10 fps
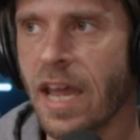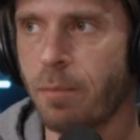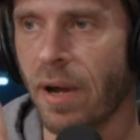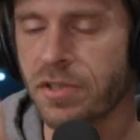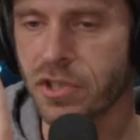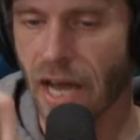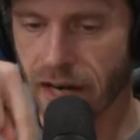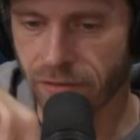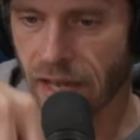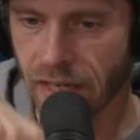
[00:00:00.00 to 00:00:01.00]
like button's
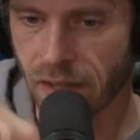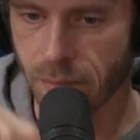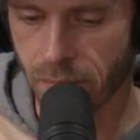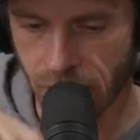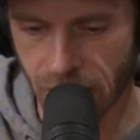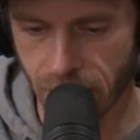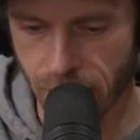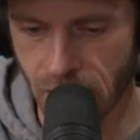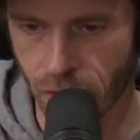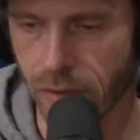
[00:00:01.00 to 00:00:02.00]
kind of like in the
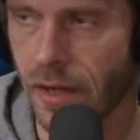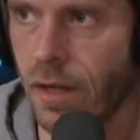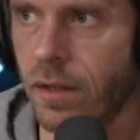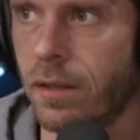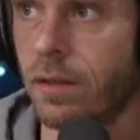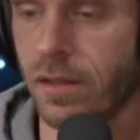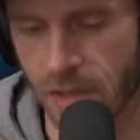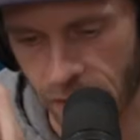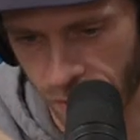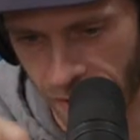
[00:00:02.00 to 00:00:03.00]
middle there. It's
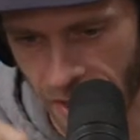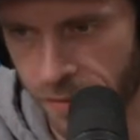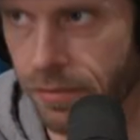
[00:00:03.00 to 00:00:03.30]
like we're kind